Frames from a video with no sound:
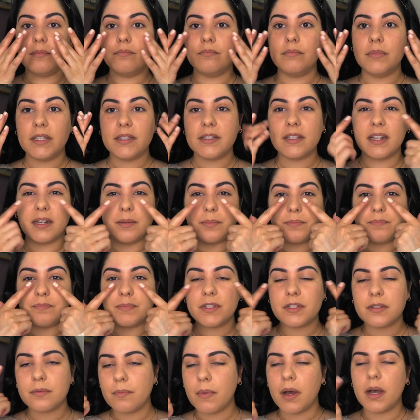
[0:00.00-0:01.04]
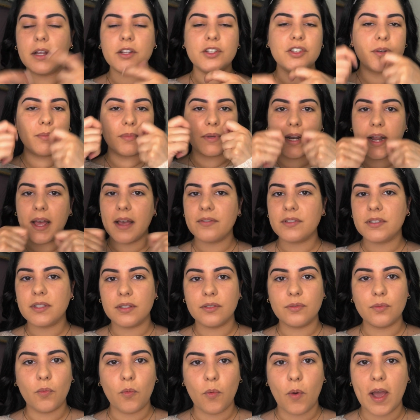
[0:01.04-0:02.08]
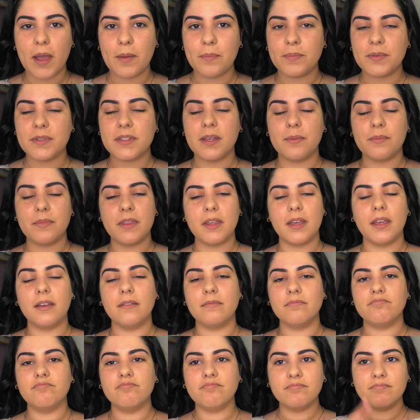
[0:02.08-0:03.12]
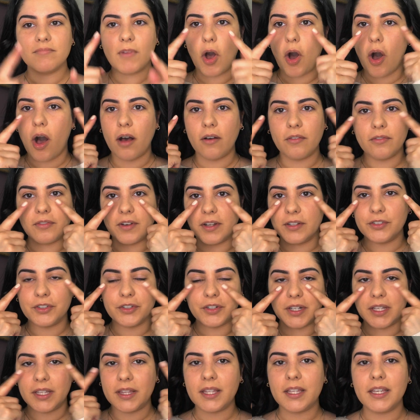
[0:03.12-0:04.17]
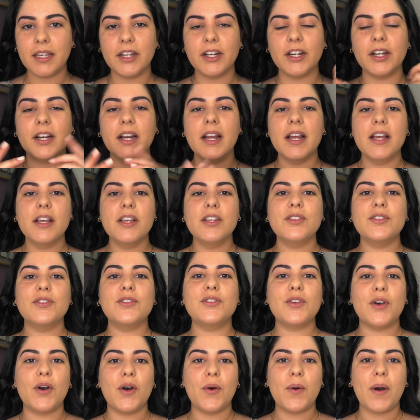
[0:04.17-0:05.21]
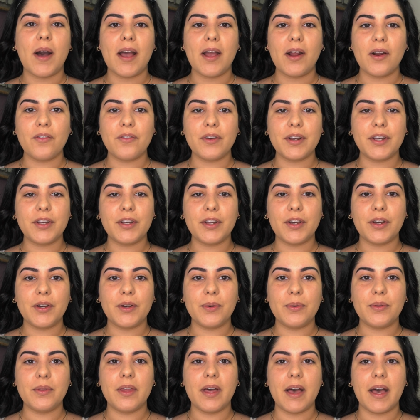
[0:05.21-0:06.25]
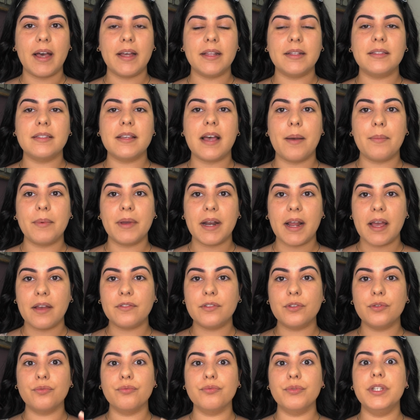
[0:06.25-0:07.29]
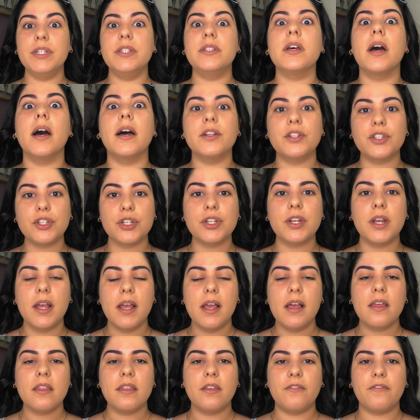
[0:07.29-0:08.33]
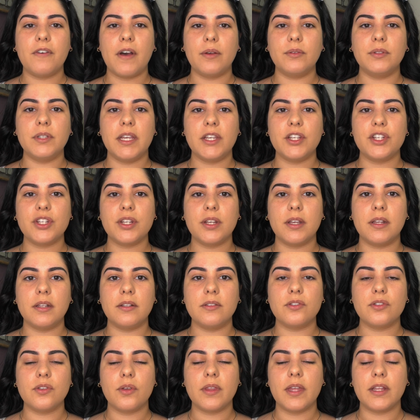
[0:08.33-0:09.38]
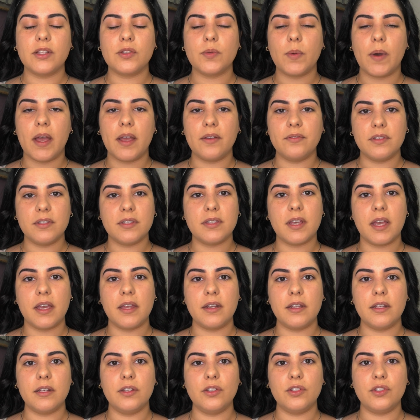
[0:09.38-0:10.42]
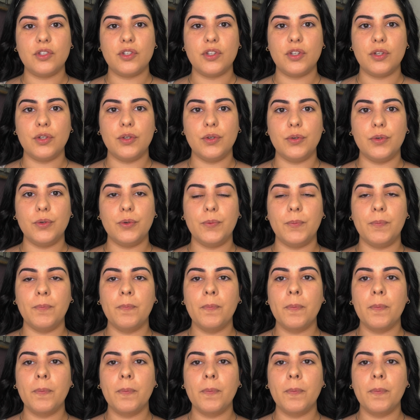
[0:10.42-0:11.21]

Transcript: it's going to smudge. I'm going to have to wipe something off underneath here. So I already know that I'm going to have to retouch the foundation. So that's why I've decided to